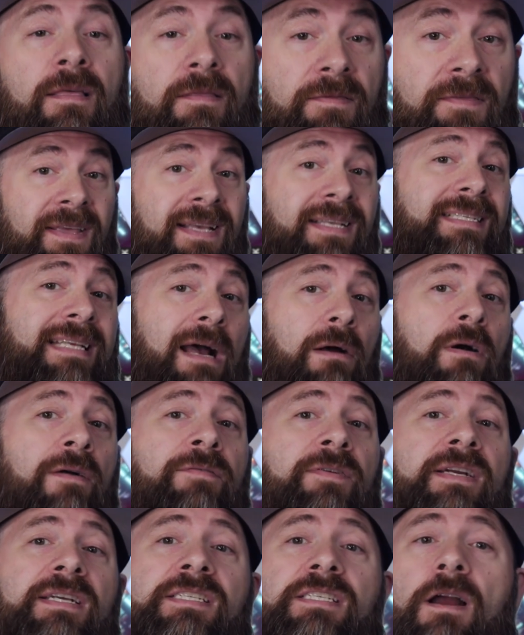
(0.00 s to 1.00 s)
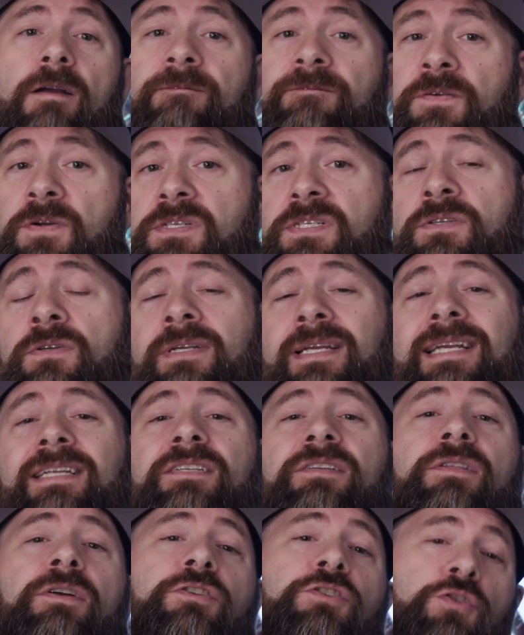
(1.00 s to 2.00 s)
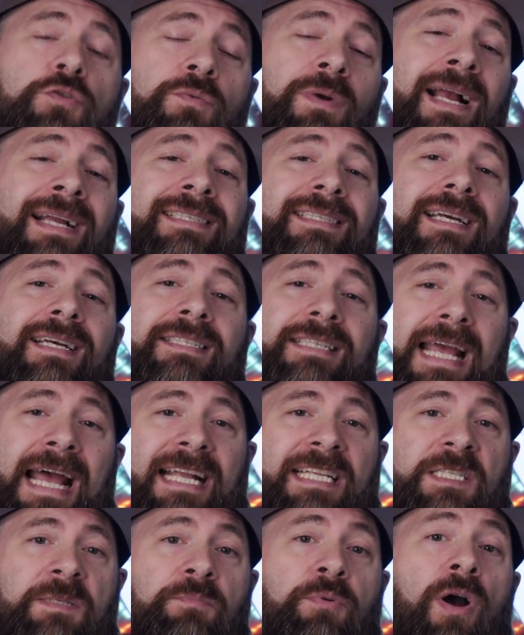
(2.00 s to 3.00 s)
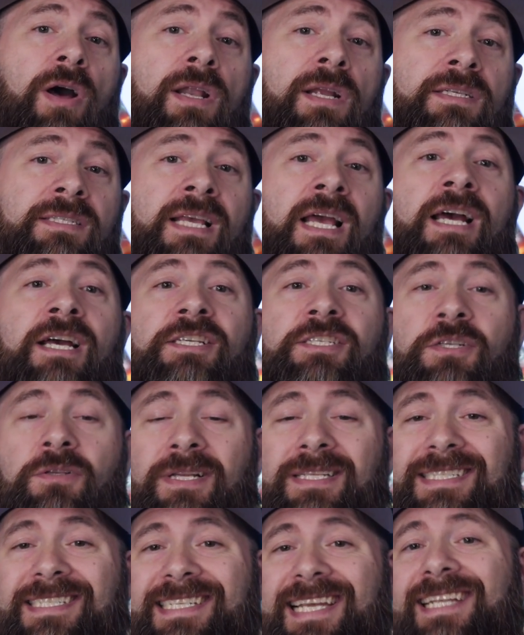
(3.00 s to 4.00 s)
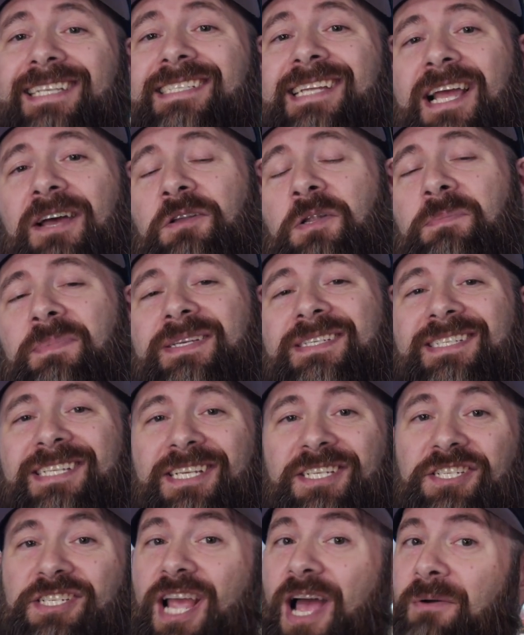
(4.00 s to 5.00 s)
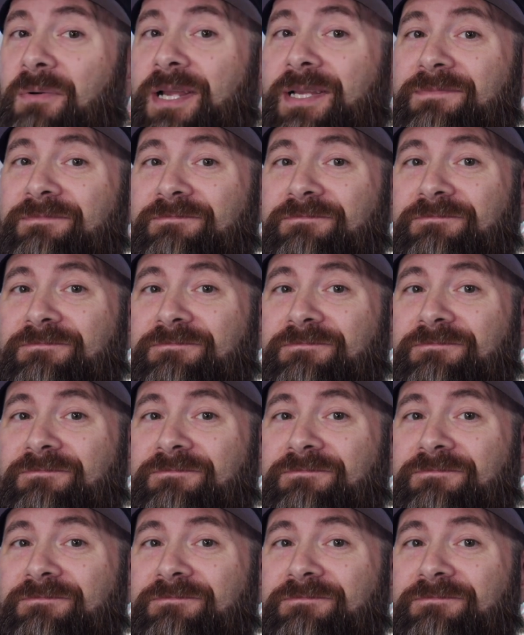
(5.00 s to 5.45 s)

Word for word: This, however, is our first look into their direct-attached products, so let's get down to business, shall we?